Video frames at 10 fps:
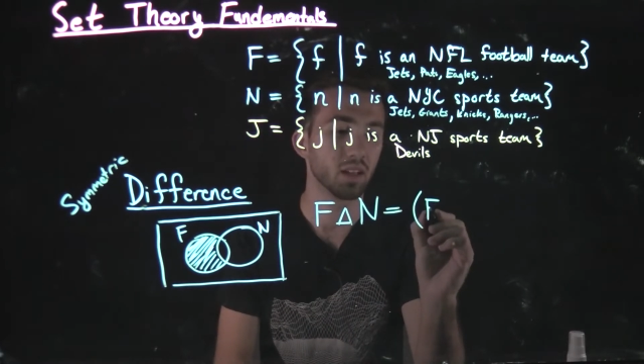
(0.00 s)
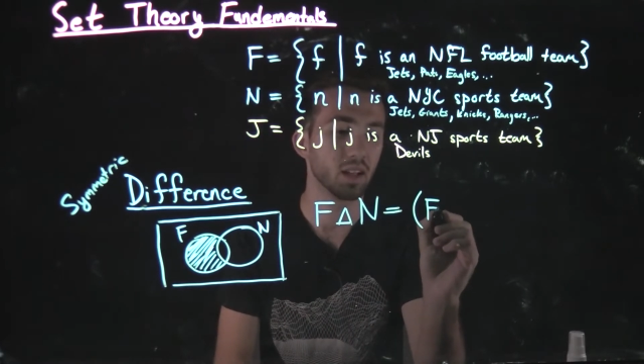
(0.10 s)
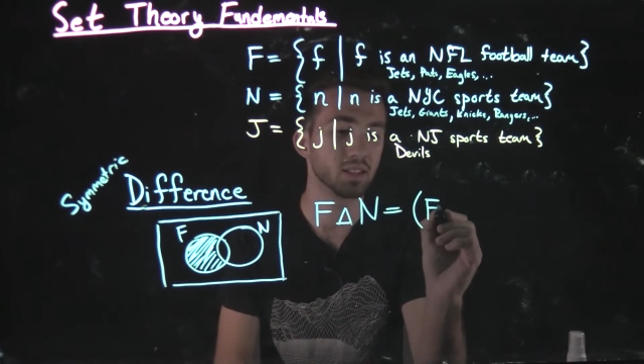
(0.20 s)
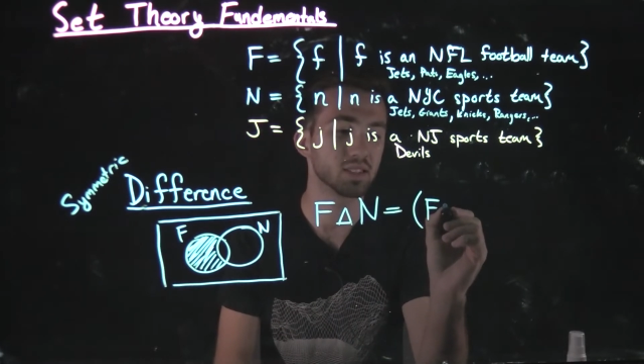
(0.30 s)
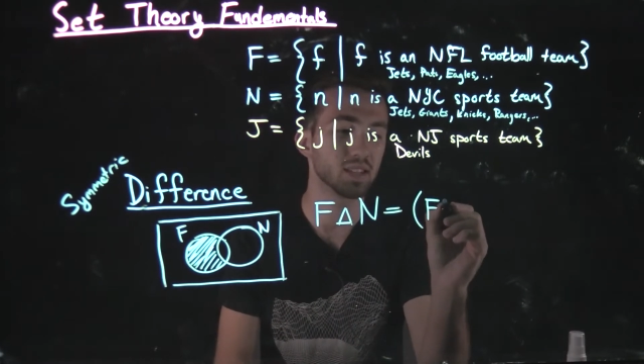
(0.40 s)

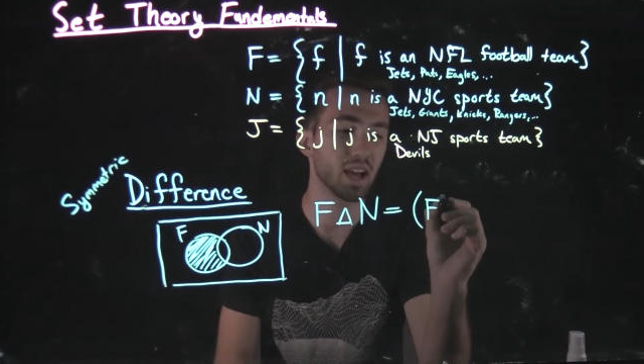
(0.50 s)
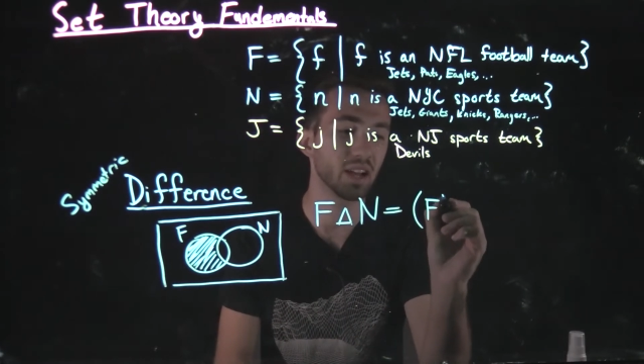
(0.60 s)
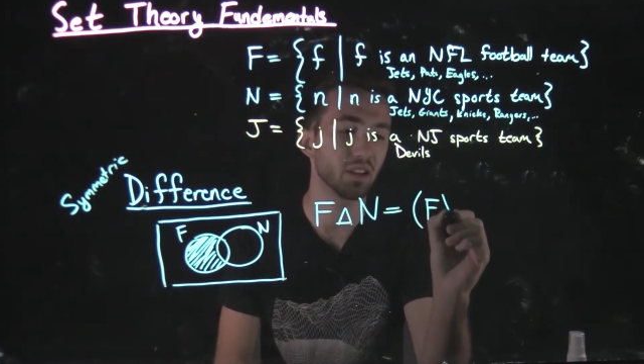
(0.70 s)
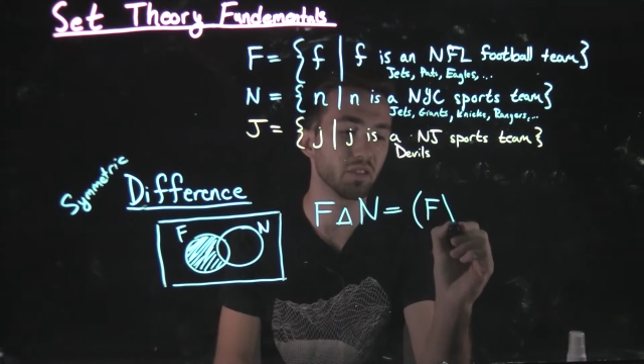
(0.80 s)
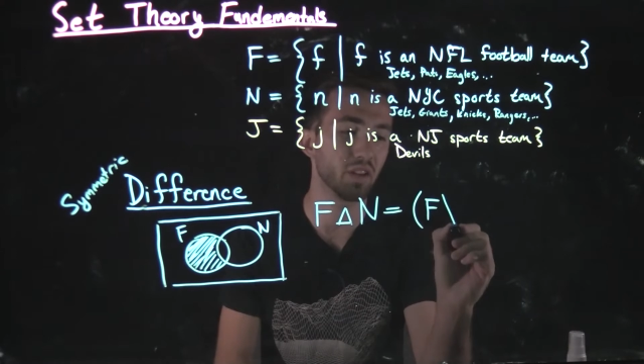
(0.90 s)

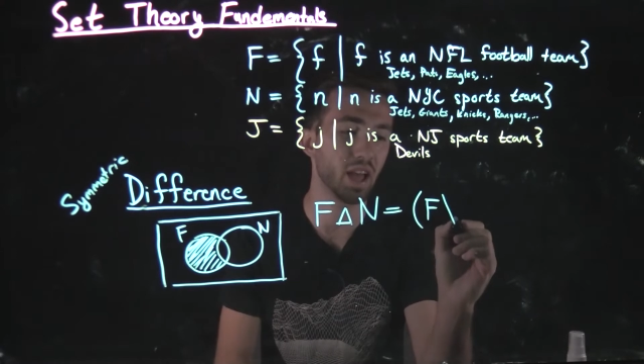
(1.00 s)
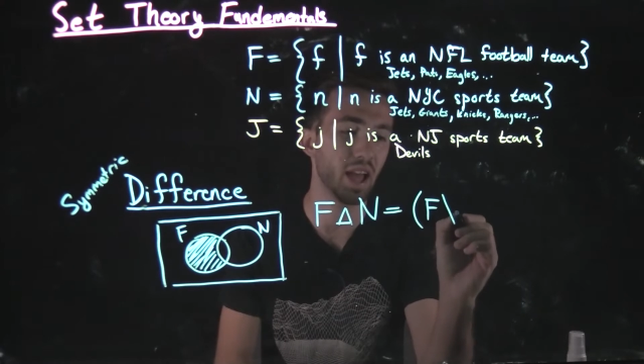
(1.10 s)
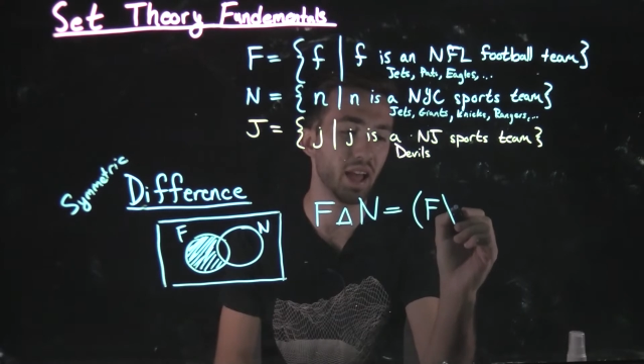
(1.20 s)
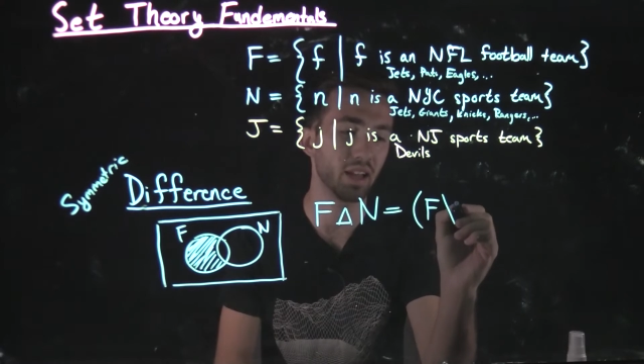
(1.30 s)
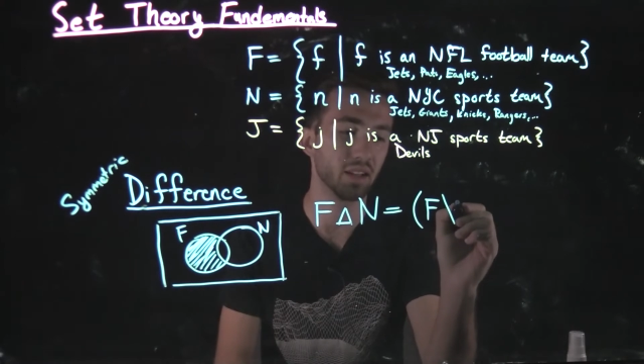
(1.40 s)
inside of
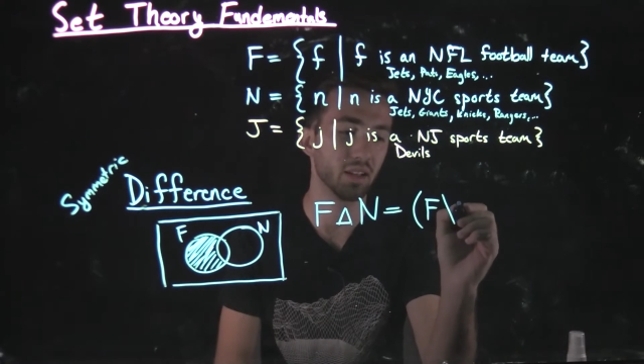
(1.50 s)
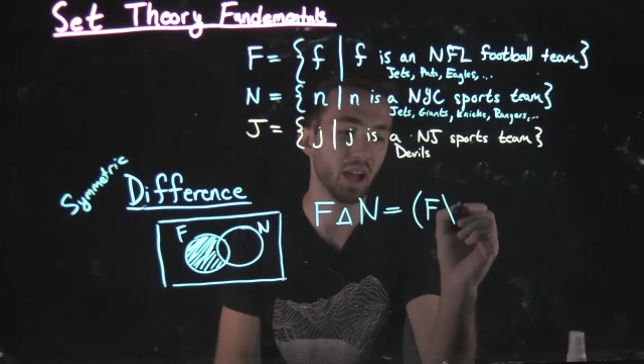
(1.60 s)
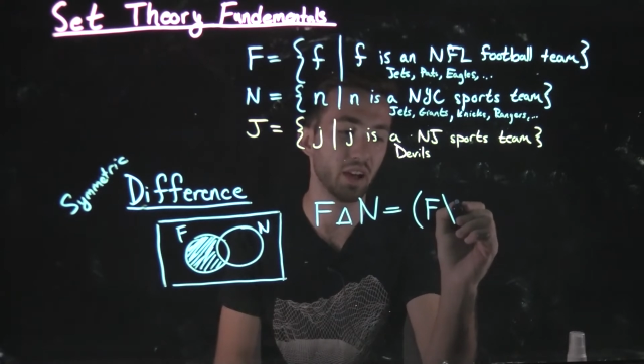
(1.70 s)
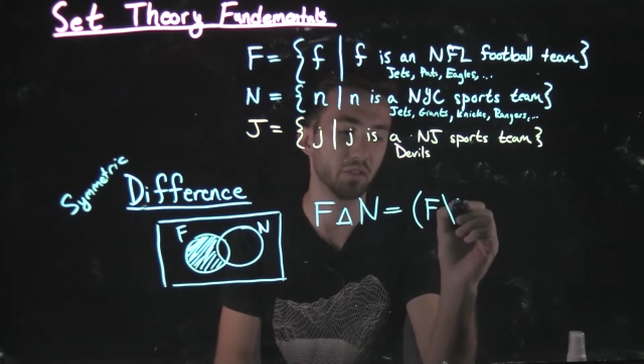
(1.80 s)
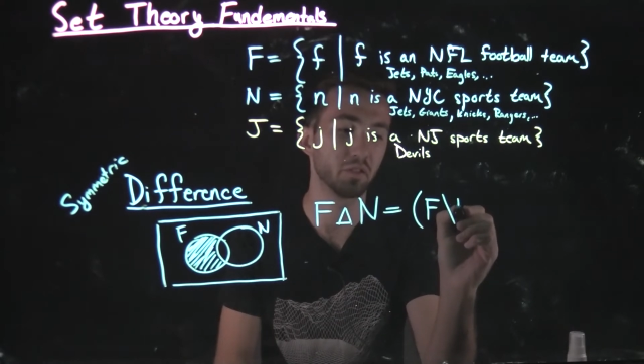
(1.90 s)
N,
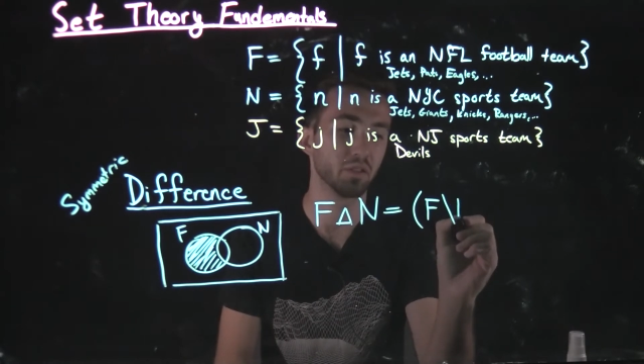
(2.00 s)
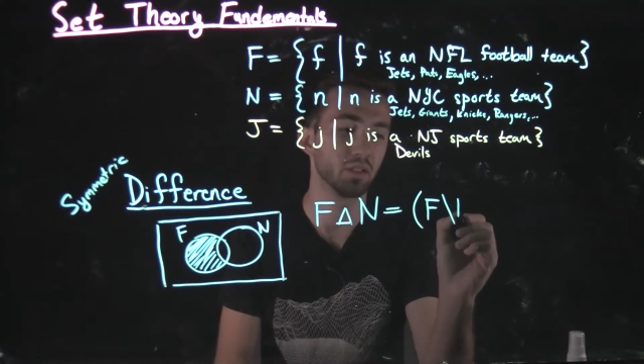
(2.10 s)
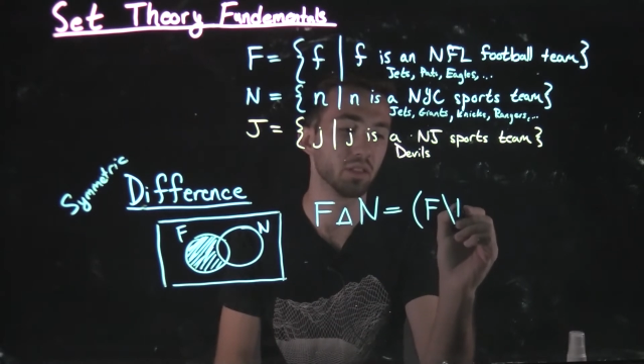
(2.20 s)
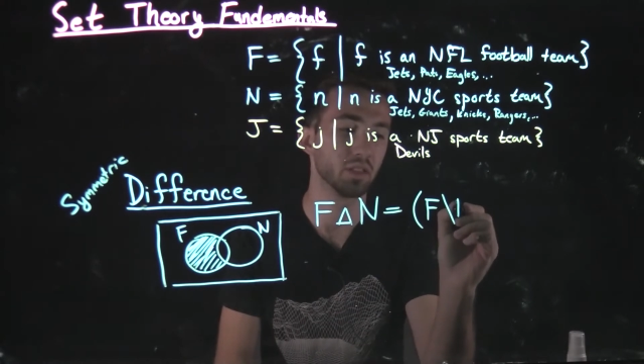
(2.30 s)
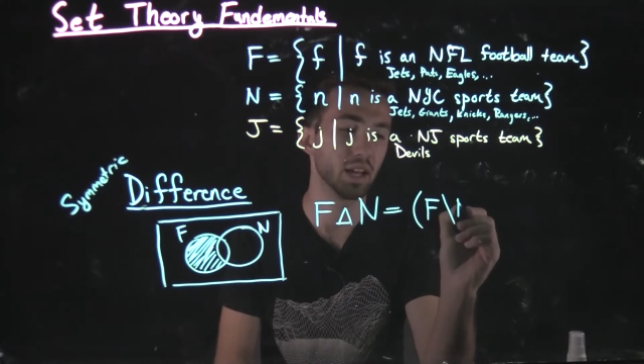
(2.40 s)
F
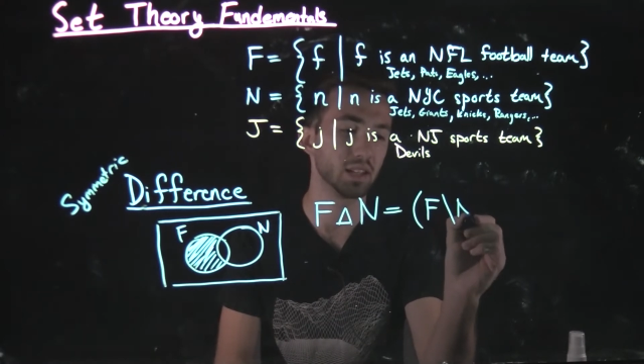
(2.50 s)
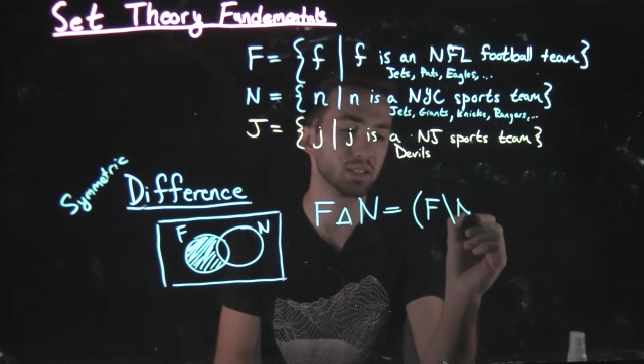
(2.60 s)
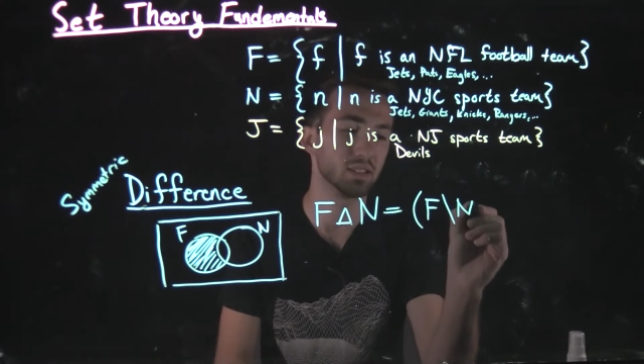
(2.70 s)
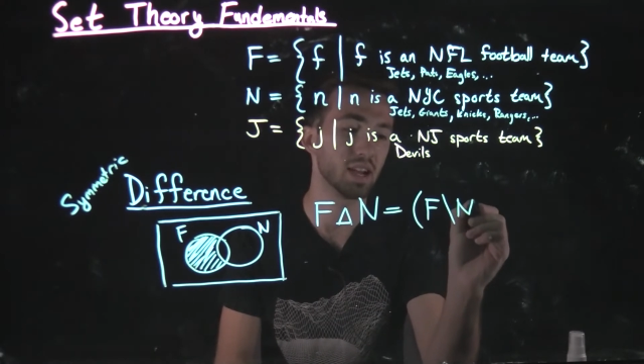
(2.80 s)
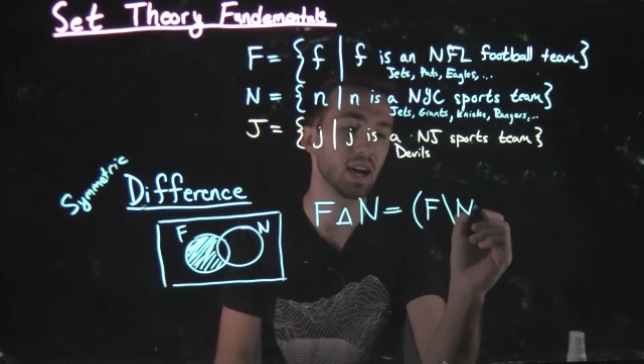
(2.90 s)
that is
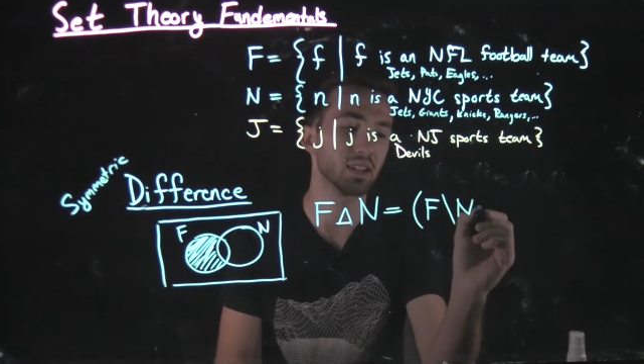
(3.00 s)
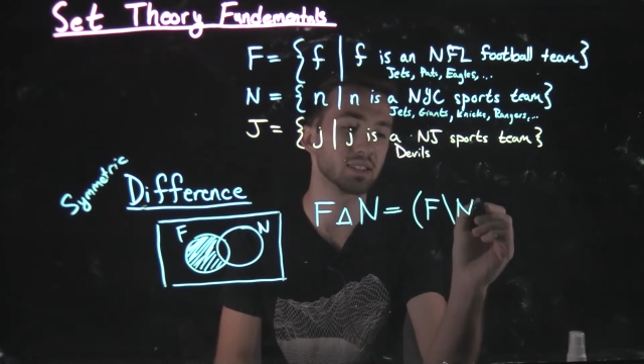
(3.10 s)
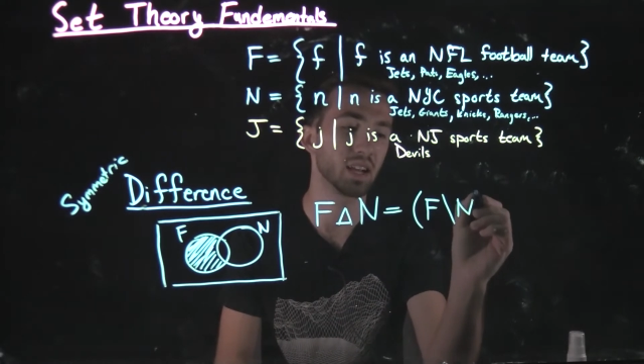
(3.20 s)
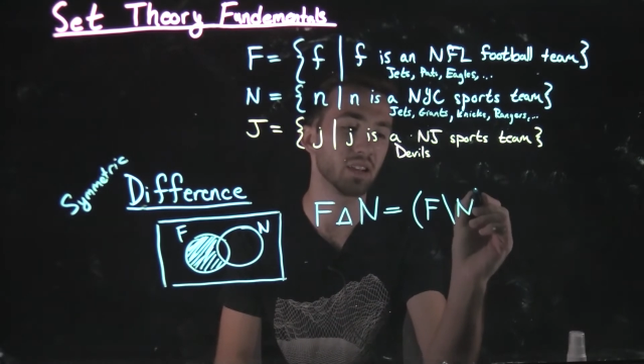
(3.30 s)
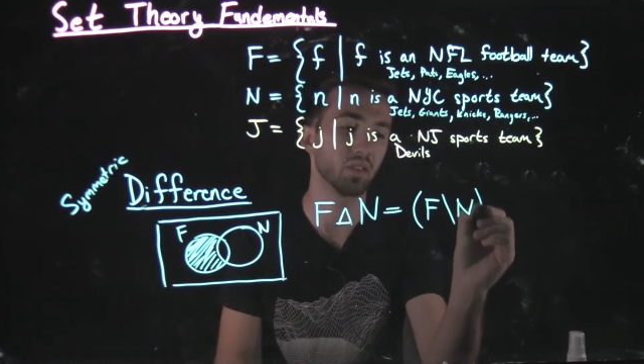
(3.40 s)
not
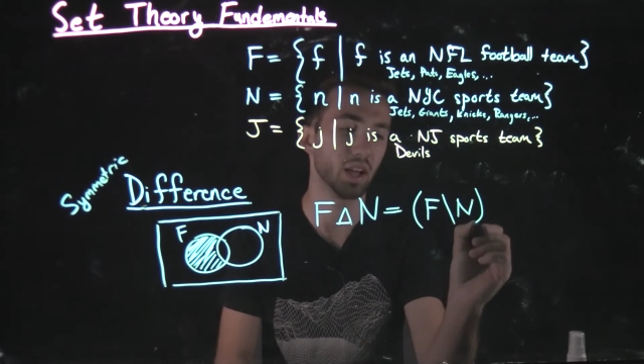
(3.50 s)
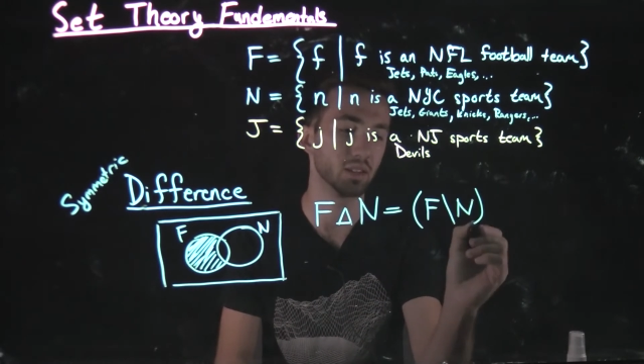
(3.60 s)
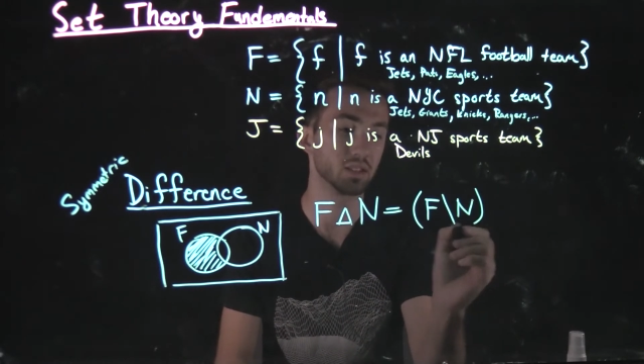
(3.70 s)
inside of N,